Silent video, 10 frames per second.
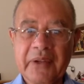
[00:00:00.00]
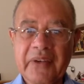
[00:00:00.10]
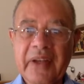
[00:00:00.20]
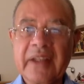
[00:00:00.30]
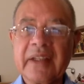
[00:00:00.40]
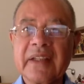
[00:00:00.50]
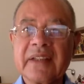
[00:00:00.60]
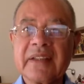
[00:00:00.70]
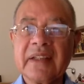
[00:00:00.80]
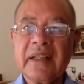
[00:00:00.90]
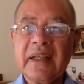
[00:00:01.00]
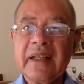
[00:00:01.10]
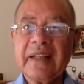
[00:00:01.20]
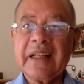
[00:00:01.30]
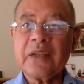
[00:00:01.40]
greatness
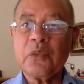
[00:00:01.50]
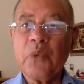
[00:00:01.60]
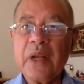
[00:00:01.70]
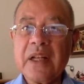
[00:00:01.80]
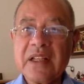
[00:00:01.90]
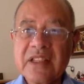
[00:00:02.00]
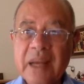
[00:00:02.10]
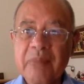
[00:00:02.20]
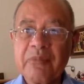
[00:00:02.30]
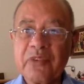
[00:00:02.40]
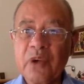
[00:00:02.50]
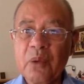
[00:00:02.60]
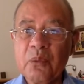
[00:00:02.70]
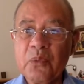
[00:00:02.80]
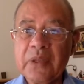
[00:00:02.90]
that wells up
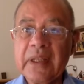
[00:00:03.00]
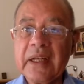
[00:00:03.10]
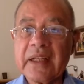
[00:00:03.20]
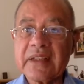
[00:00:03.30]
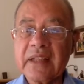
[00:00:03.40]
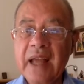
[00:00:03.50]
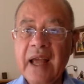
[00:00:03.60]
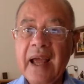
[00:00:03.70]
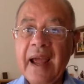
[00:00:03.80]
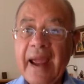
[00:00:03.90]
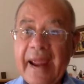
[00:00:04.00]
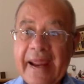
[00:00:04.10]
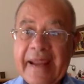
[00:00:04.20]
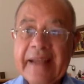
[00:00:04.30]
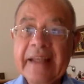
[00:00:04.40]
from within us,
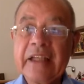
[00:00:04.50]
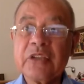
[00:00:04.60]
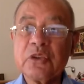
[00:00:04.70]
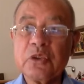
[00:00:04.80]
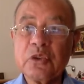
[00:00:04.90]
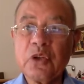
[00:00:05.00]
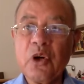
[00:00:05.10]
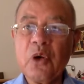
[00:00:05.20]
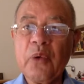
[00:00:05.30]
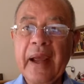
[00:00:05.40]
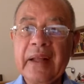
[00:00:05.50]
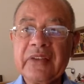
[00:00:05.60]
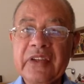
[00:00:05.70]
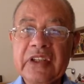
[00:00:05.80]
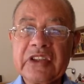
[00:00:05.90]
aching to grow
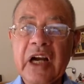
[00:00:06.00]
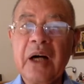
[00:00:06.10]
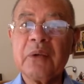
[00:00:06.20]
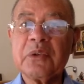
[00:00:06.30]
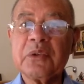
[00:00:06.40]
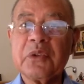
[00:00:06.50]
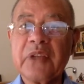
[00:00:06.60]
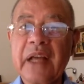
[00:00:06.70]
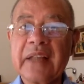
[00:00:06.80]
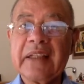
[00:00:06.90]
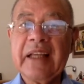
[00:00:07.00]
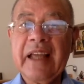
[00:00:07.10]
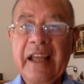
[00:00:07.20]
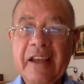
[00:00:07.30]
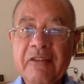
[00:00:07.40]
and reach out to that
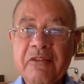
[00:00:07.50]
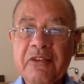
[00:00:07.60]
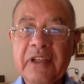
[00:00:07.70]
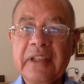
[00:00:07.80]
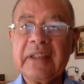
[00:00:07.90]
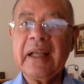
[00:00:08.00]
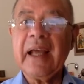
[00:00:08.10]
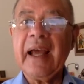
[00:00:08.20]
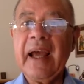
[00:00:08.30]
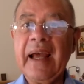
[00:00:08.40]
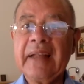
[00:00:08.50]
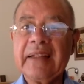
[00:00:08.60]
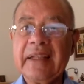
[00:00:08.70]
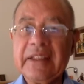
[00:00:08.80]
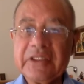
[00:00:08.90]
infinite
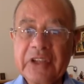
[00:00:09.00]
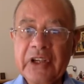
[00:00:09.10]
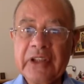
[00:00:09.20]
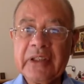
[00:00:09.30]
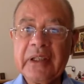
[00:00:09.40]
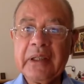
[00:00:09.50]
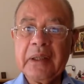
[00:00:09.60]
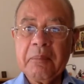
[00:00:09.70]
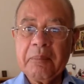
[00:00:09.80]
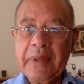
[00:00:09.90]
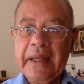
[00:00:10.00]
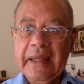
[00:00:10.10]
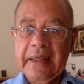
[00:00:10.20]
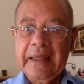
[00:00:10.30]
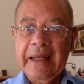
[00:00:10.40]
and eternal
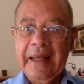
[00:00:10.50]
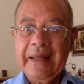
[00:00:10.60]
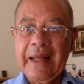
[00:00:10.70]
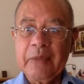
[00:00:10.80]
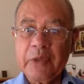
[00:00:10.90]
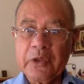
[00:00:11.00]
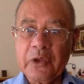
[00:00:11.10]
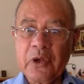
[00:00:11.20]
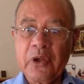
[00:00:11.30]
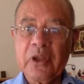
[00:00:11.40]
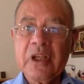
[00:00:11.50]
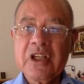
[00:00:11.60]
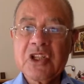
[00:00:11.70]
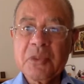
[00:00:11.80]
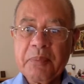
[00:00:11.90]
being that we call
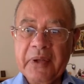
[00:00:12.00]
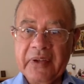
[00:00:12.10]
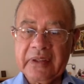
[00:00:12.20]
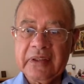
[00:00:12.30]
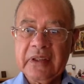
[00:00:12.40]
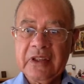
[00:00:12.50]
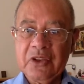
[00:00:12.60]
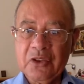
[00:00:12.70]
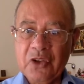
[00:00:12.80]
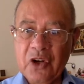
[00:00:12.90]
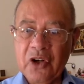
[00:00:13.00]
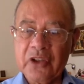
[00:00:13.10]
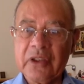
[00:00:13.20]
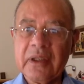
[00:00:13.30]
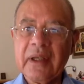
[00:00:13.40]
Spirit, God,